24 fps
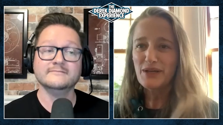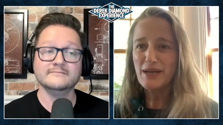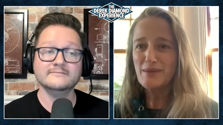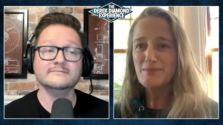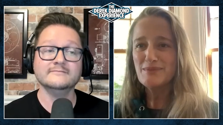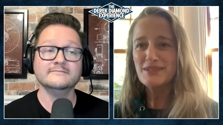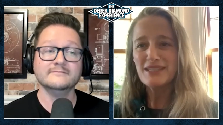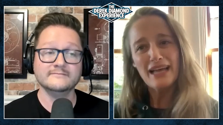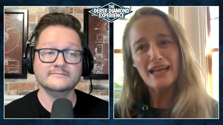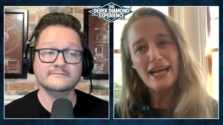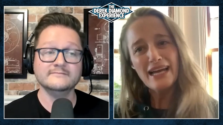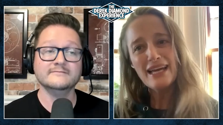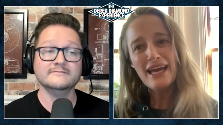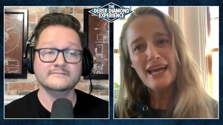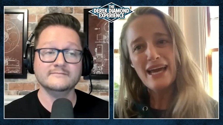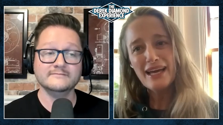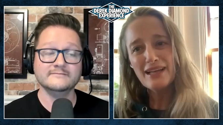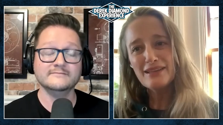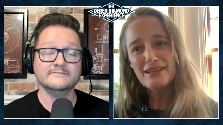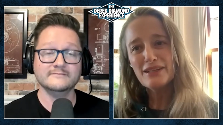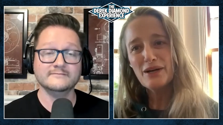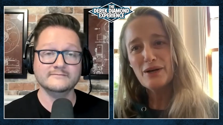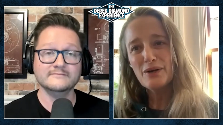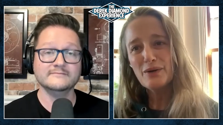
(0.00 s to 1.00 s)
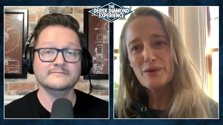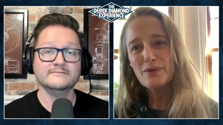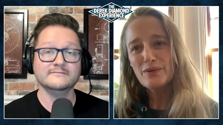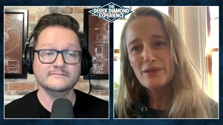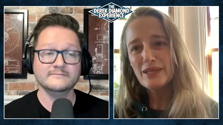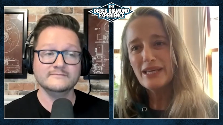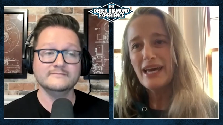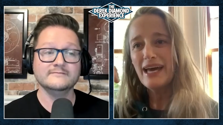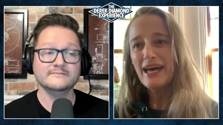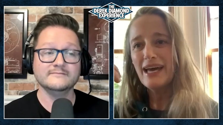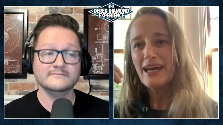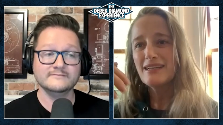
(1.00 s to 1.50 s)
Speaker 1: games like Halo
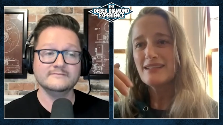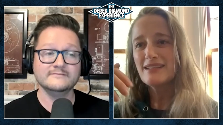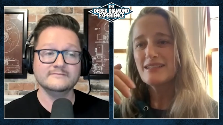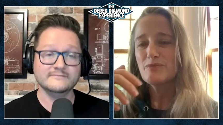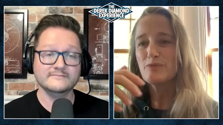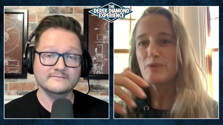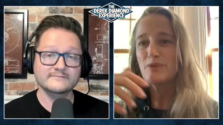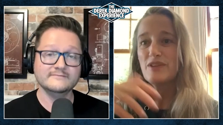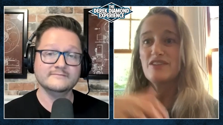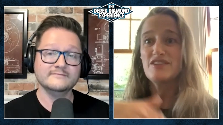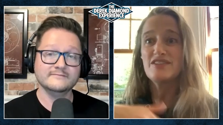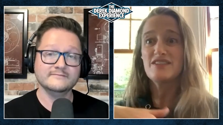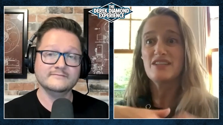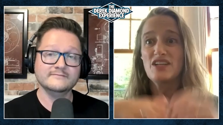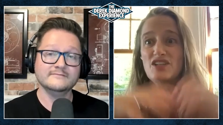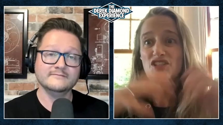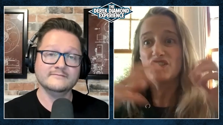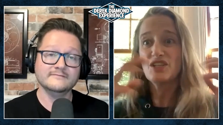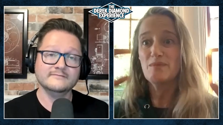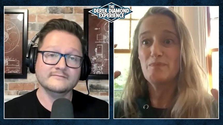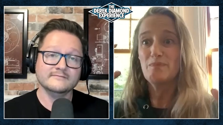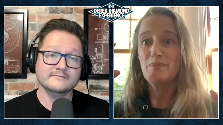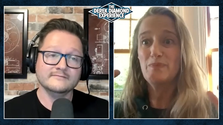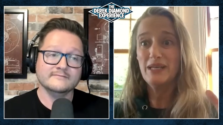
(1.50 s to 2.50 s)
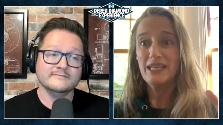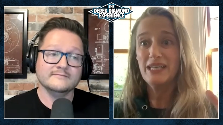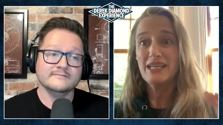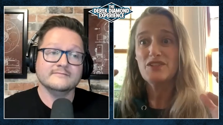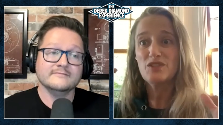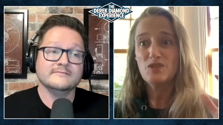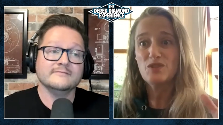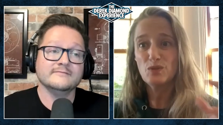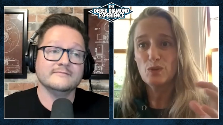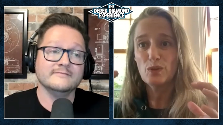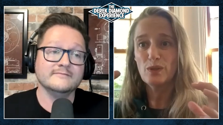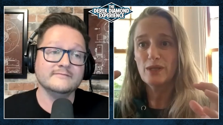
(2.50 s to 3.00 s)
yet with such a big
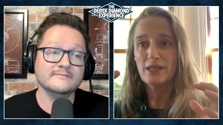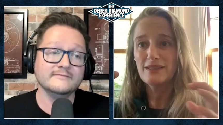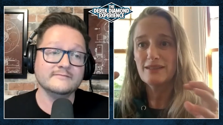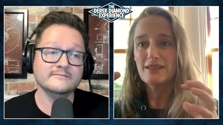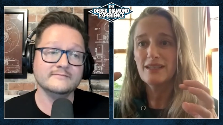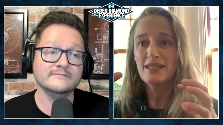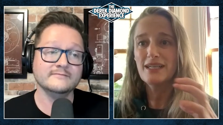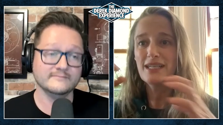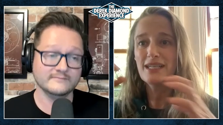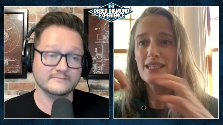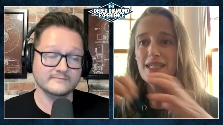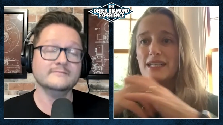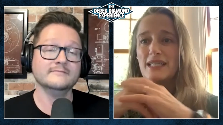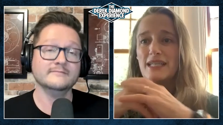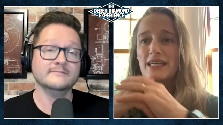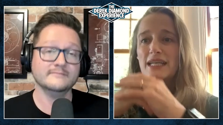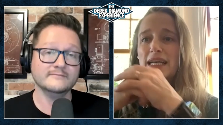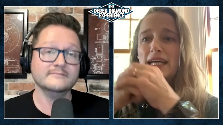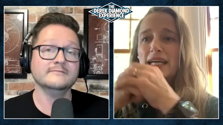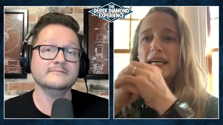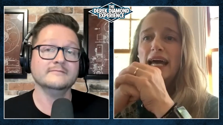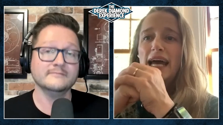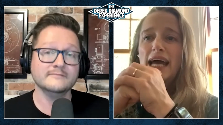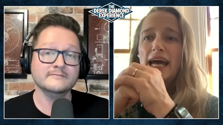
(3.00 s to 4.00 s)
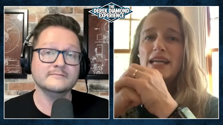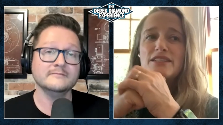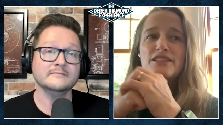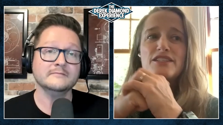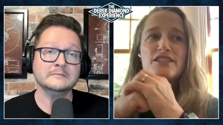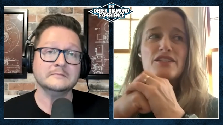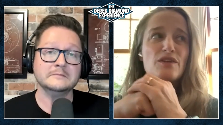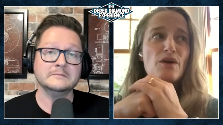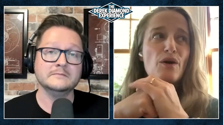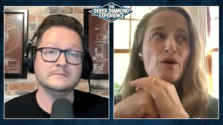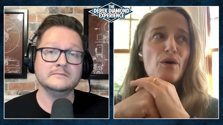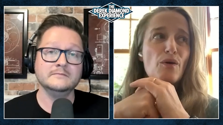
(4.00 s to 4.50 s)
storyline. And
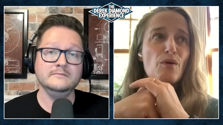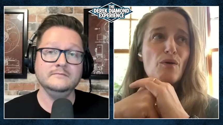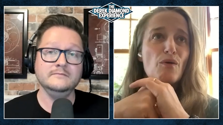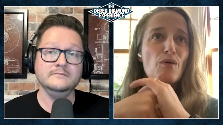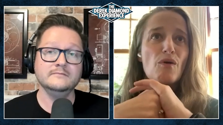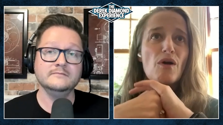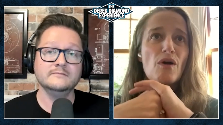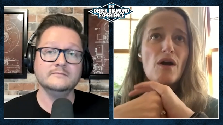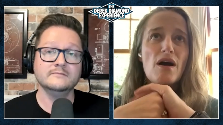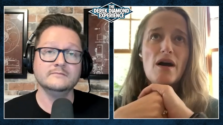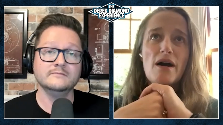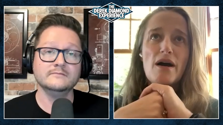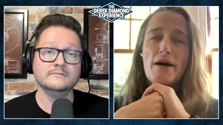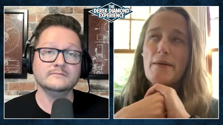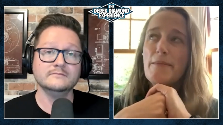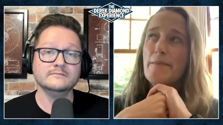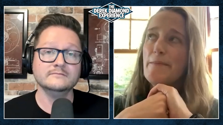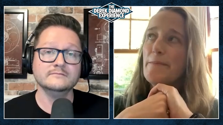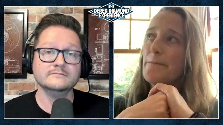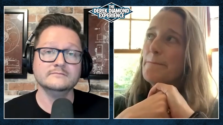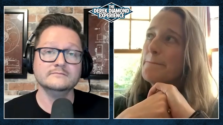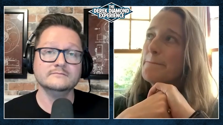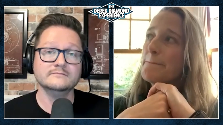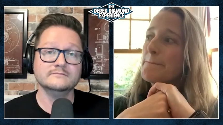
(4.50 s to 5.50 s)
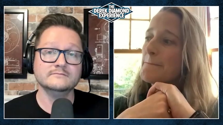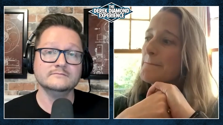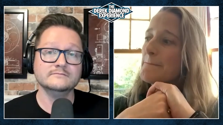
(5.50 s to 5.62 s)
so um,